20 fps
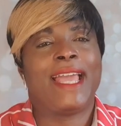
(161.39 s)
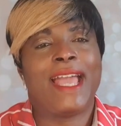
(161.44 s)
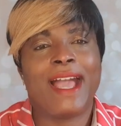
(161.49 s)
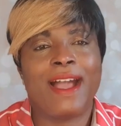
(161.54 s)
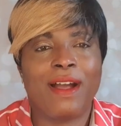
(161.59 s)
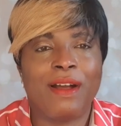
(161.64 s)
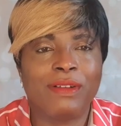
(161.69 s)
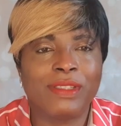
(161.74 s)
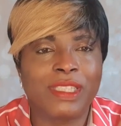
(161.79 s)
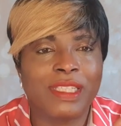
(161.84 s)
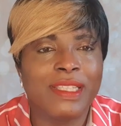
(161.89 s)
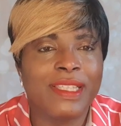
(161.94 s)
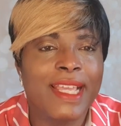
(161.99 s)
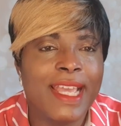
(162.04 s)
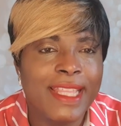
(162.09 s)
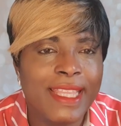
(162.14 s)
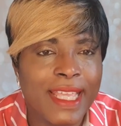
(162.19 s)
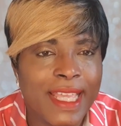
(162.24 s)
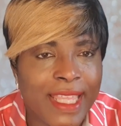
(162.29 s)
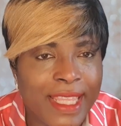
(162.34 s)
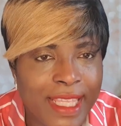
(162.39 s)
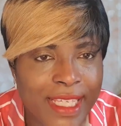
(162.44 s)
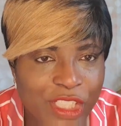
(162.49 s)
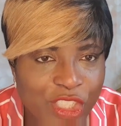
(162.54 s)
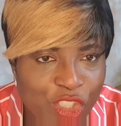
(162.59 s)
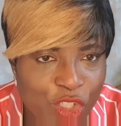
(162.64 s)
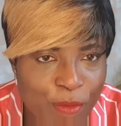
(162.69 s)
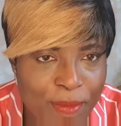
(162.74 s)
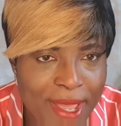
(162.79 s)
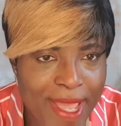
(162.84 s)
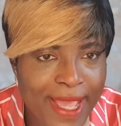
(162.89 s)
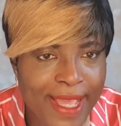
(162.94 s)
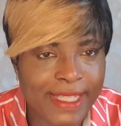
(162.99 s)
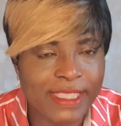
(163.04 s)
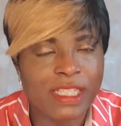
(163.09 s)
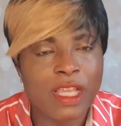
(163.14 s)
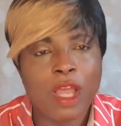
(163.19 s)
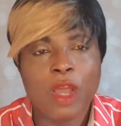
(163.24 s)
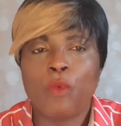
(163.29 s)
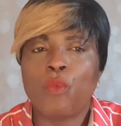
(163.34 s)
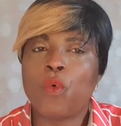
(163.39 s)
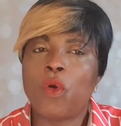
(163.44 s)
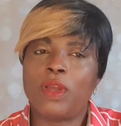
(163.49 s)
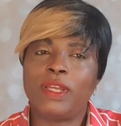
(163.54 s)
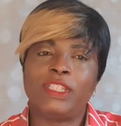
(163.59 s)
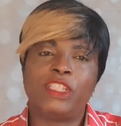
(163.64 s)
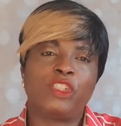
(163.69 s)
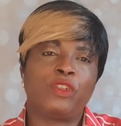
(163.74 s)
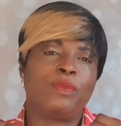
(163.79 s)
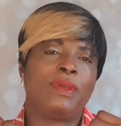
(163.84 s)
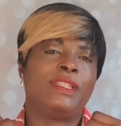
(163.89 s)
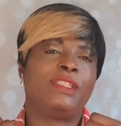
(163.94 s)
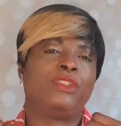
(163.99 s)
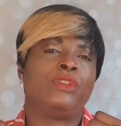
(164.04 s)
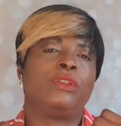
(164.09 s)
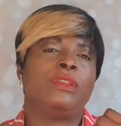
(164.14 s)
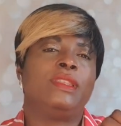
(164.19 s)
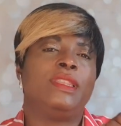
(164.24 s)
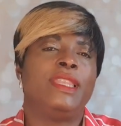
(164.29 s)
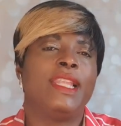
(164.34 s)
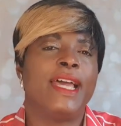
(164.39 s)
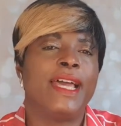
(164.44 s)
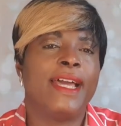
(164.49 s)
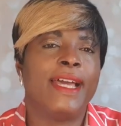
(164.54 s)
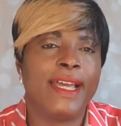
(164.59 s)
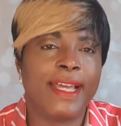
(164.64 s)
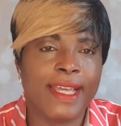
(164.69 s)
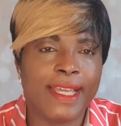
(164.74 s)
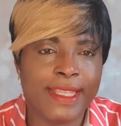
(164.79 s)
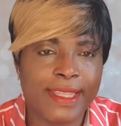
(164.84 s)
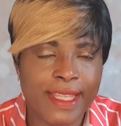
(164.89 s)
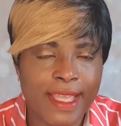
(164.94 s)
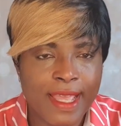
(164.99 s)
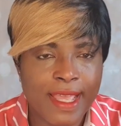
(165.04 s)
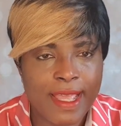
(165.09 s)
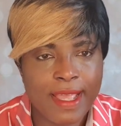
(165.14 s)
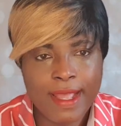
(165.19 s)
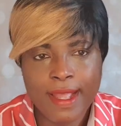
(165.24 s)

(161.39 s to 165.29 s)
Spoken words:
how to learn an instrument, what instrument to learn,